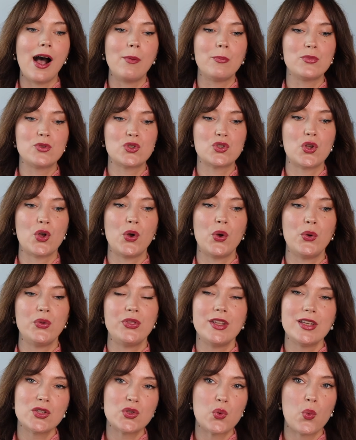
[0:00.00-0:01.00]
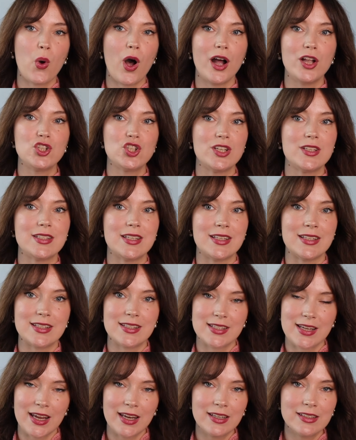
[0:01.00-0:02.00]
so this watch is in
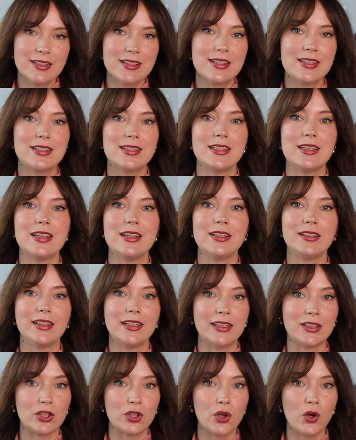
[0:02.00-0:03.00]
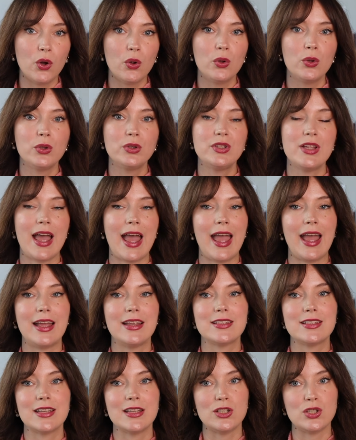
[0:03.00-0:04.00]
stainless steel, in gold,
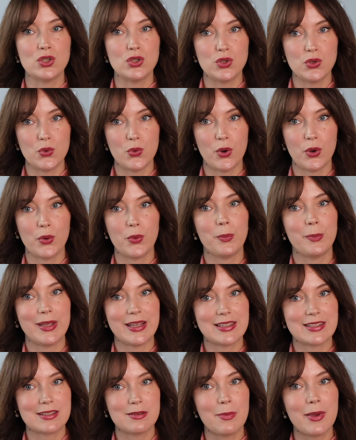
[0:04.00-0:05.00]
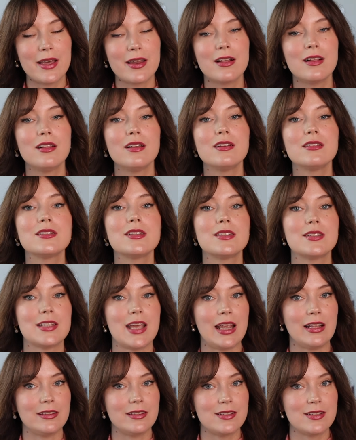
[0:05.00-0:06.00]
and in duo, mixed metals,
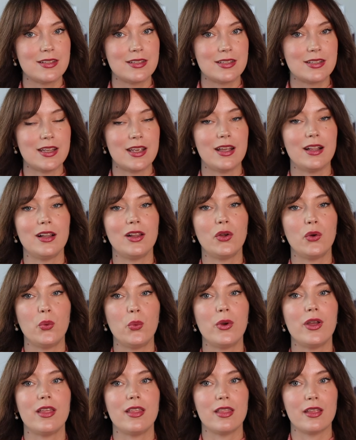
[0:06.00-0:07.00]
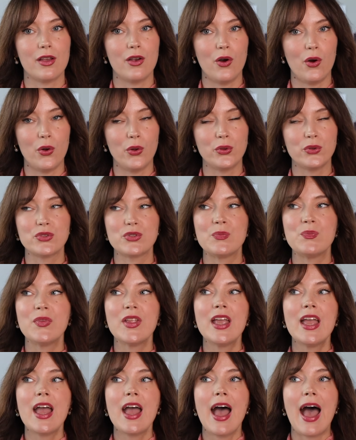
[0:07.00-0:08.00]
stainless steel with gold.
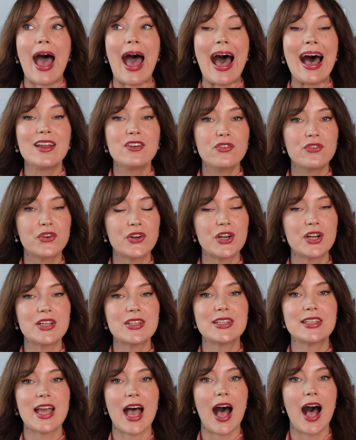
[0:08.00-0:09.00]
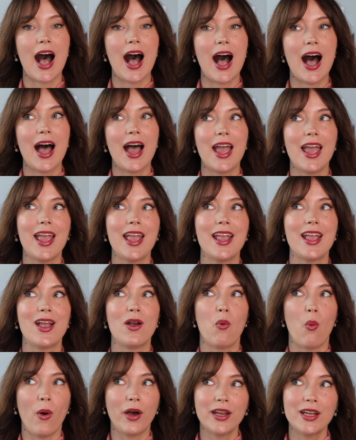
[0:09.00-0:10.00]
At first I
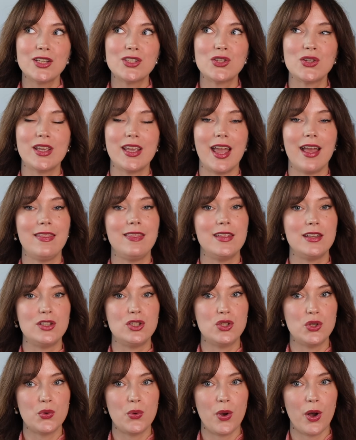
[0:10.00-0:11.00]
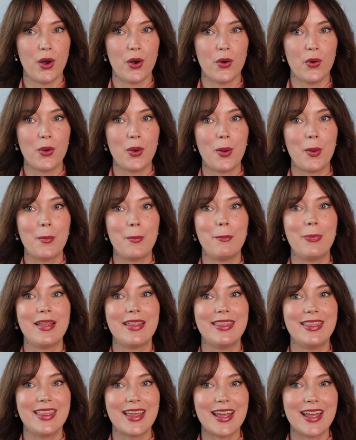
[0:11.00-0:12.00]
wanted to get the duo,
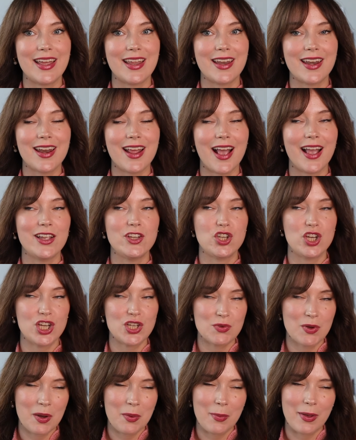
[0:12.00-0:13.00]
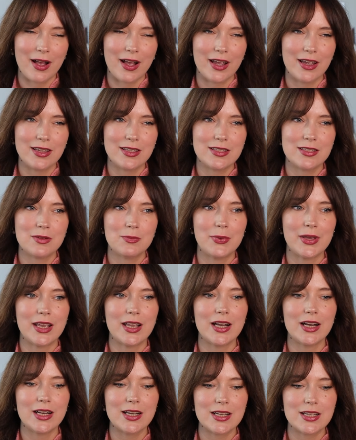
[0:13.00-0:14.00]
but then I changed my mind
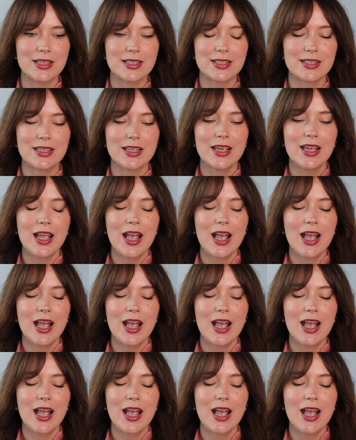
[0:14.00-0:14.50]
because